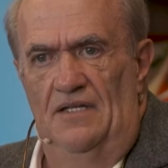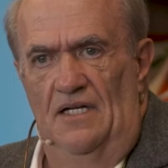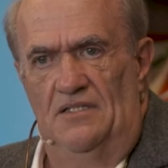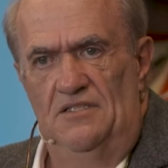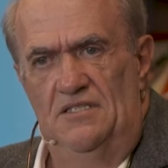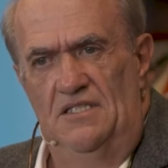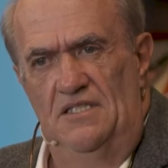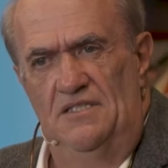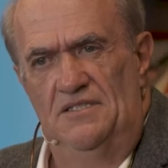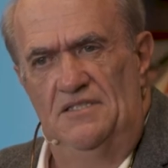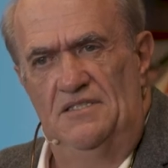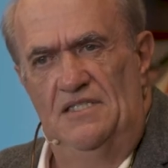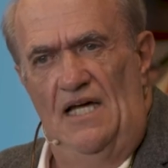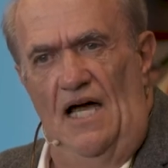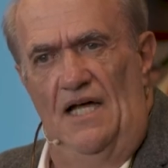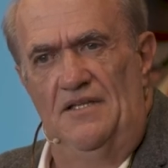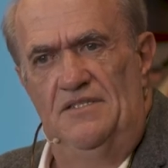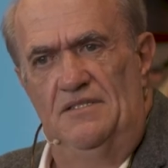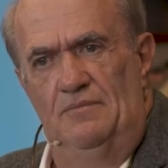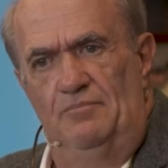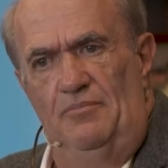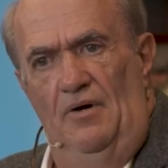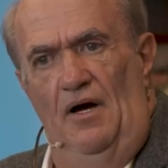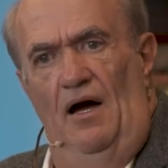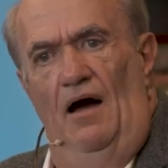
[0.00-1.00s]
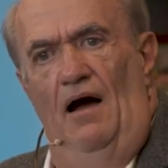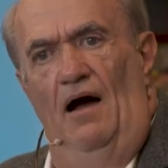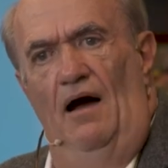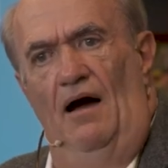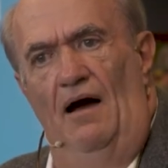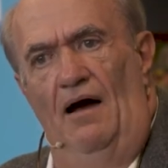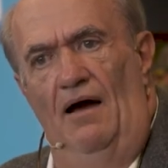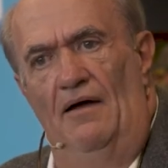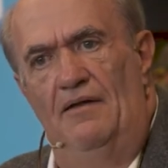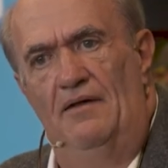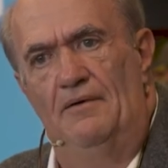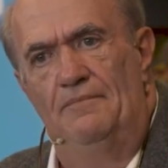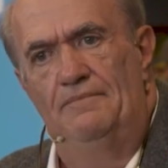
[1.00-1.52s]
that she stands
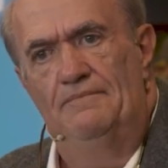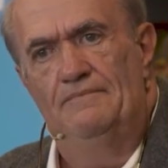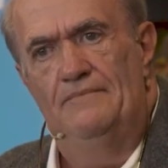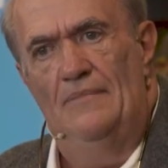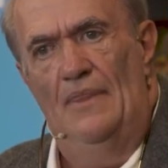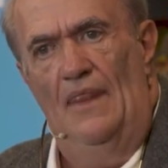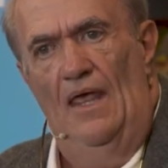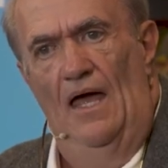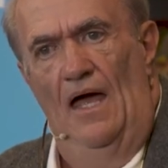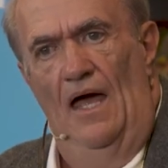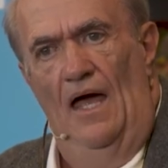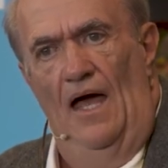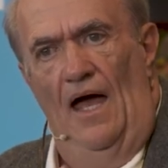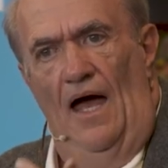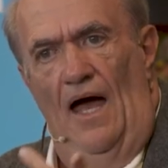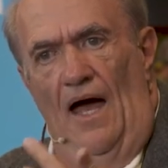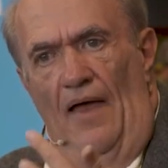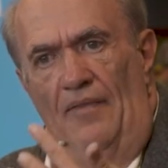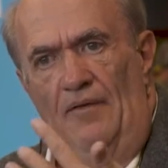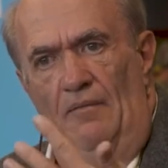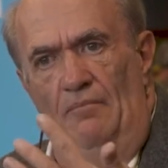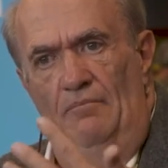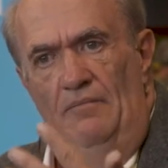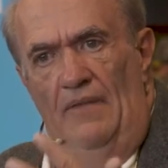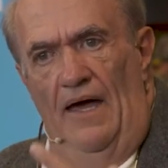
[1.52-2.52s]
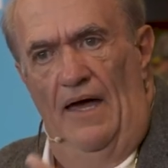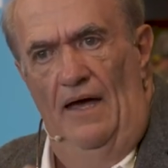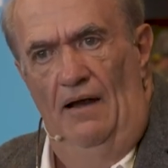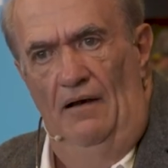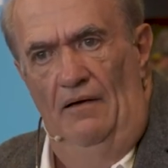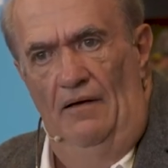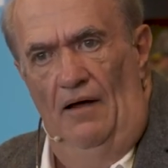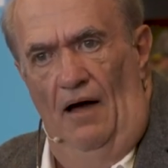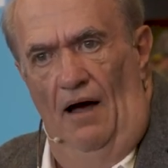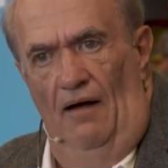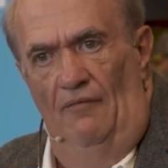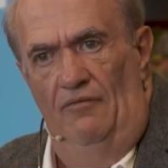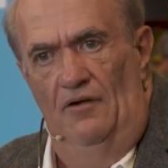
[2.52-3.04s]
apart. And the male
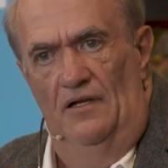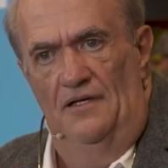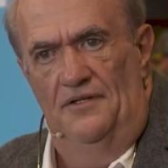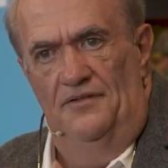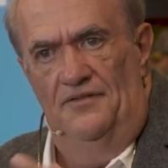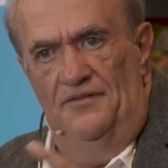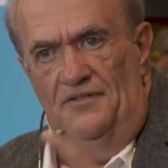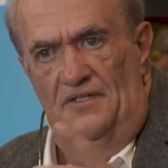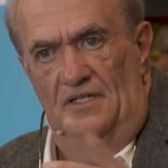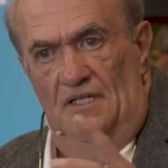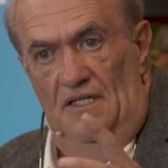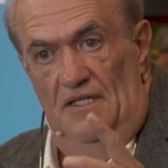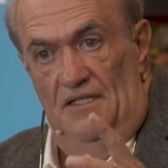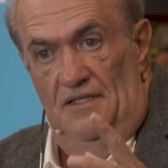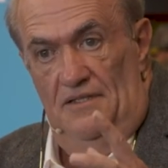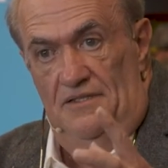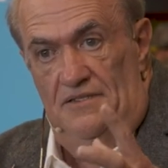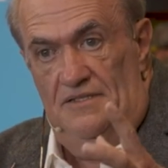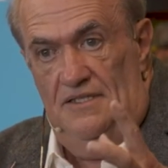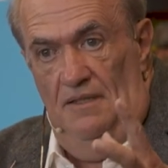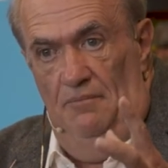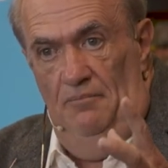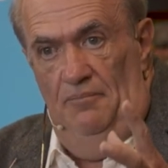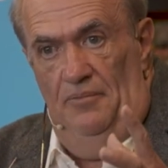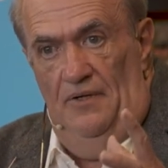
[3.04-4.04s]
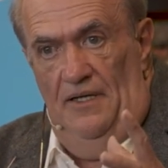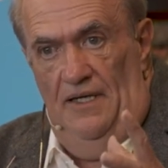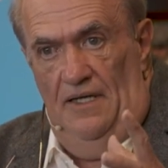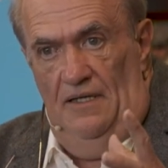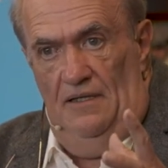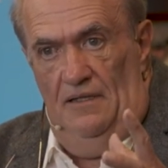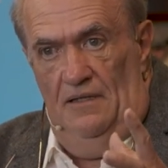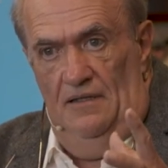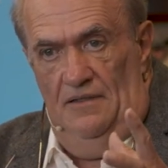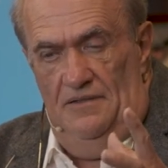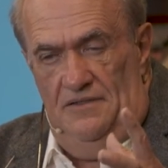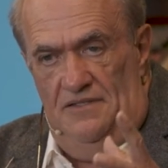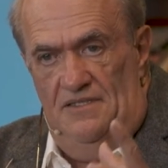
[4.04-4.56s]
novelist simply,
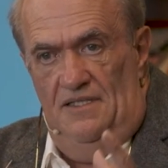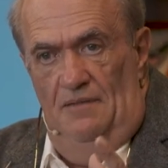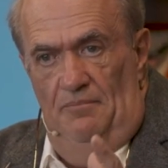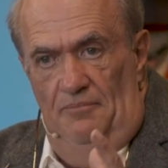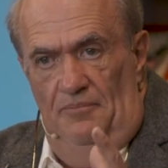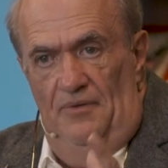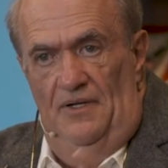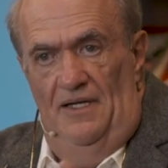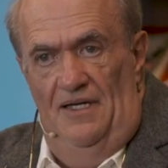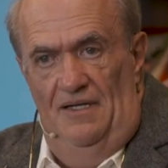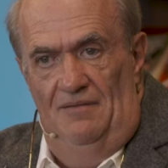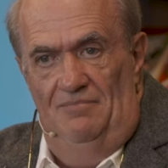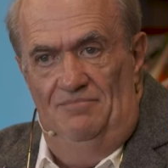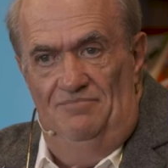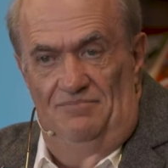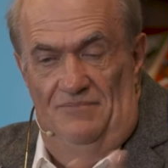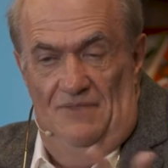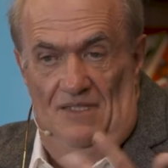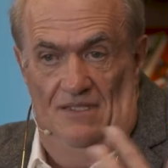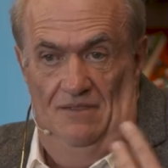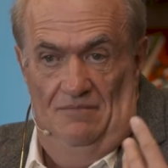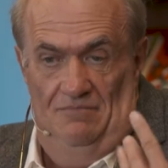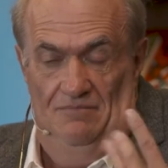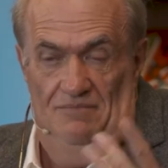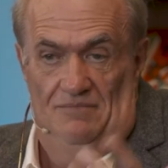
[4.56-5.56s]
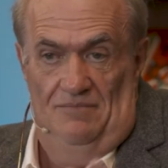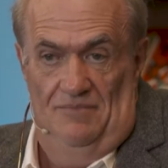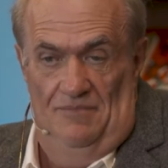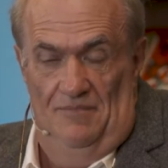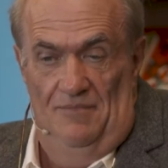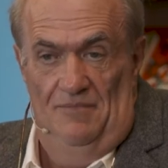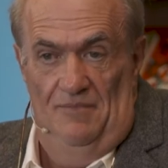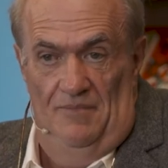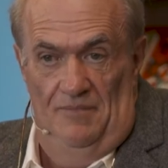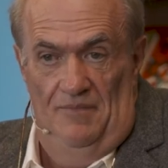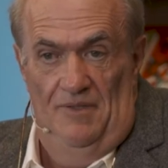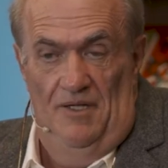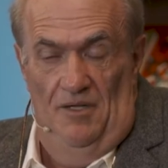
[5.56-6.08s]
simply
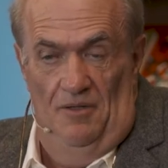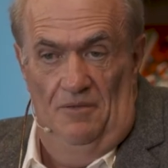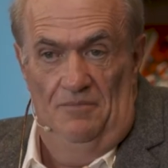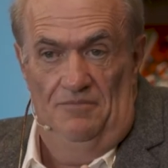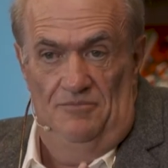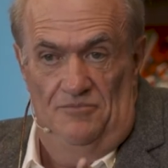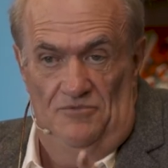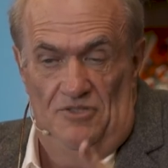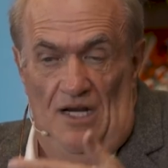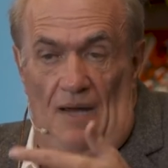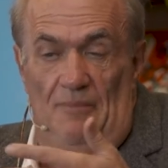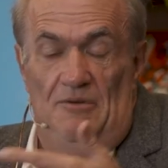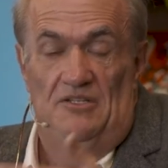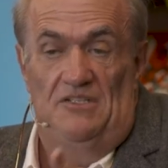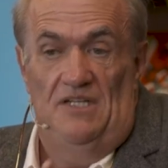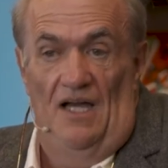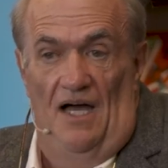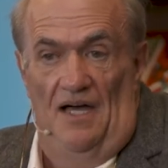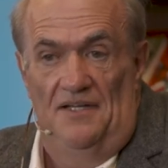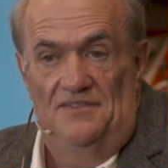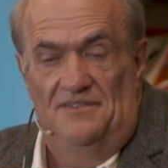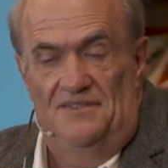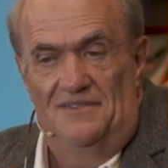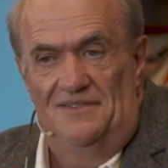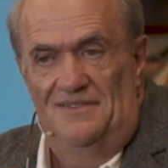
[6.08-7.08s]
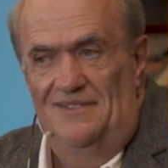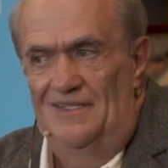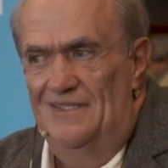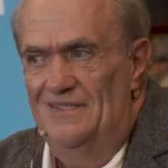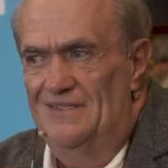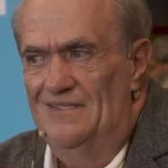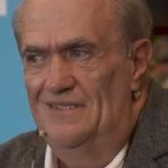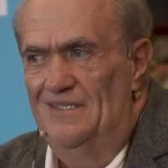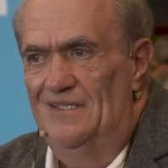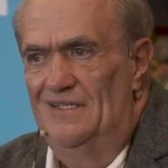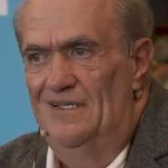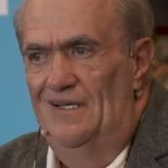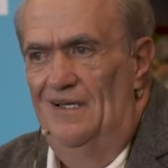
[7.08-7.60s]
you know, dramatizes
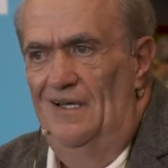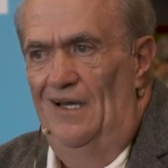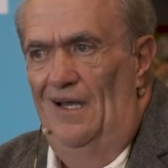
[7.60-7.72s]
this.